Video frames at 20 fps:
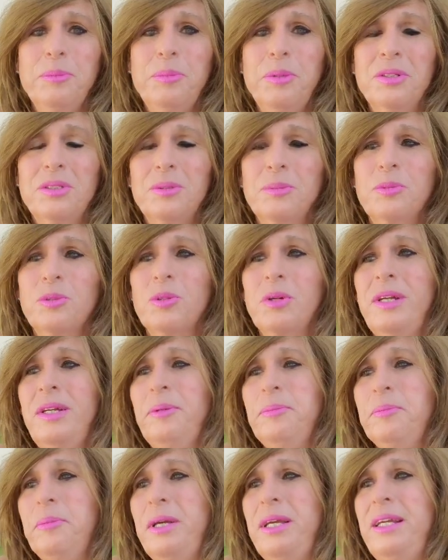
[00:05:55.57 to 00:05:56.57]
put some
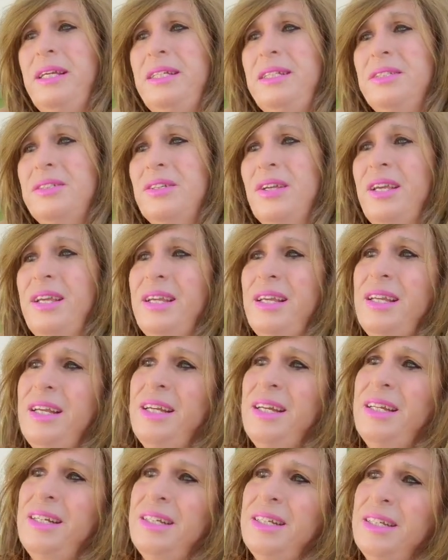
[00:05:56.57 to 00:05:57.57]
green beans
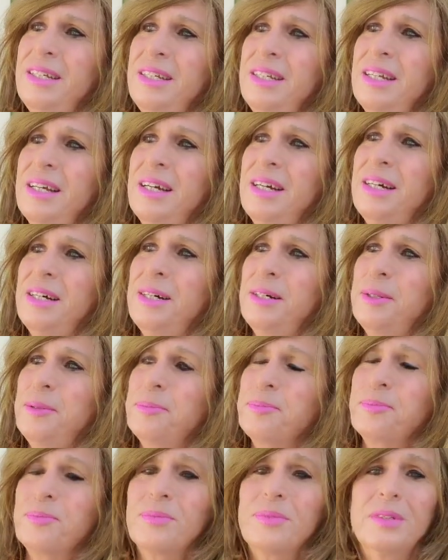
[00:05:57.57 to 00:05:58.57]
in and um,
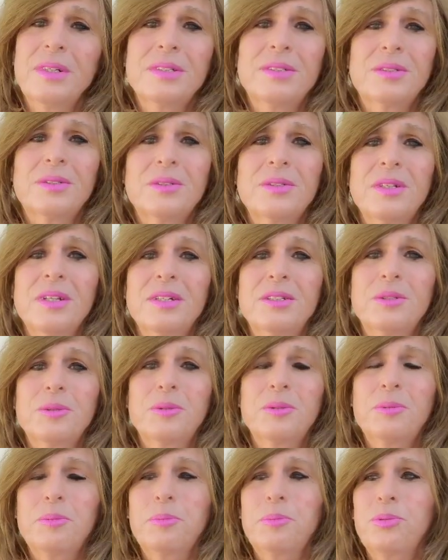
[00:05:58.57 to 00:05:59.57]
let's
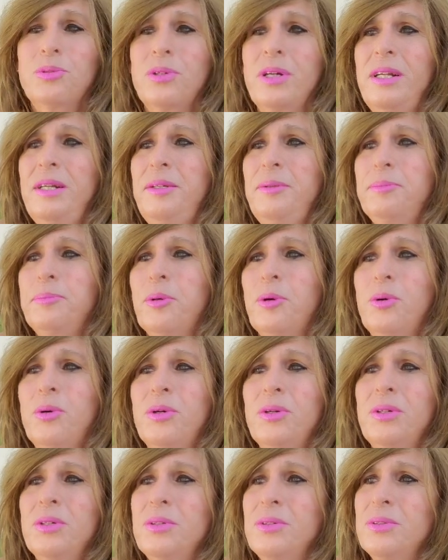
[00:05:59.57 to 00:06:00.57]
let's
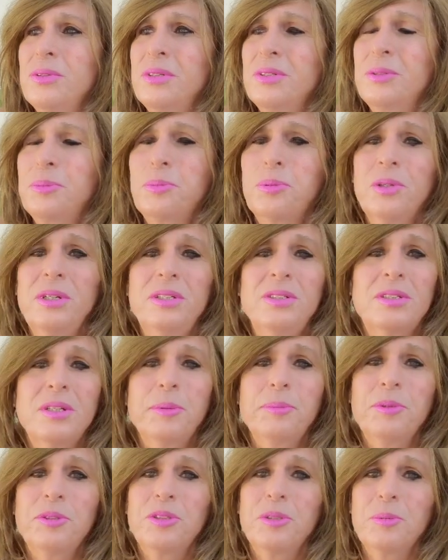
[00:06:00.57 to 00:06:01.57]
pre-boil let's
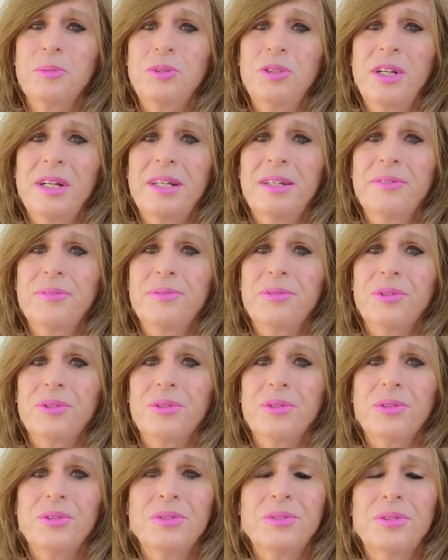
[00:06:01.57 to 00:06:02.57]
pre-simmer some chicken
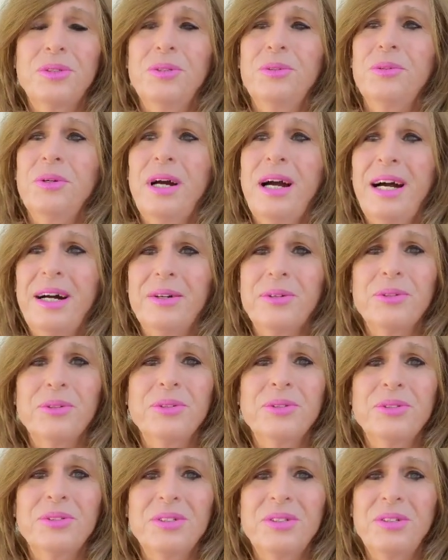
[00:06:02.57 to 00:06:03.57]
for two
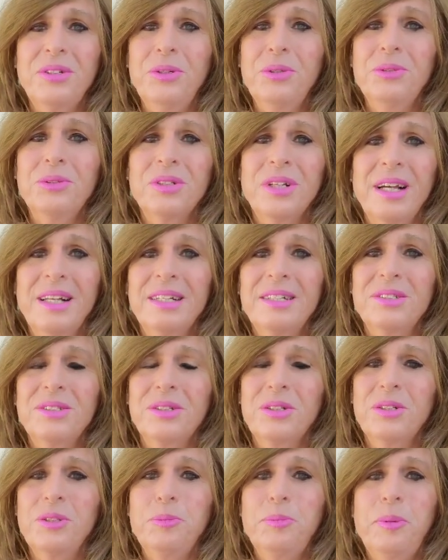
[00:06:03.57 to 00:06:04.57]
hours and use that as a
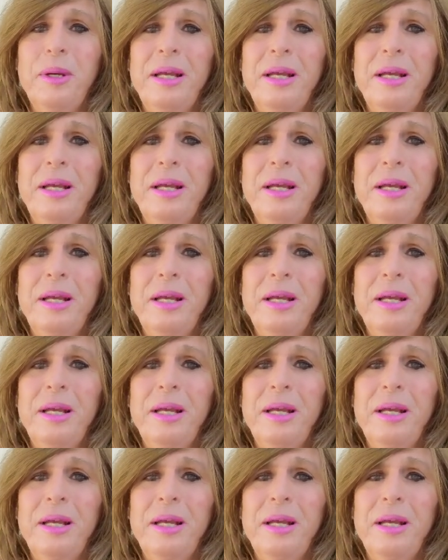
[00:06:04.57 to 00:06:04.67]
good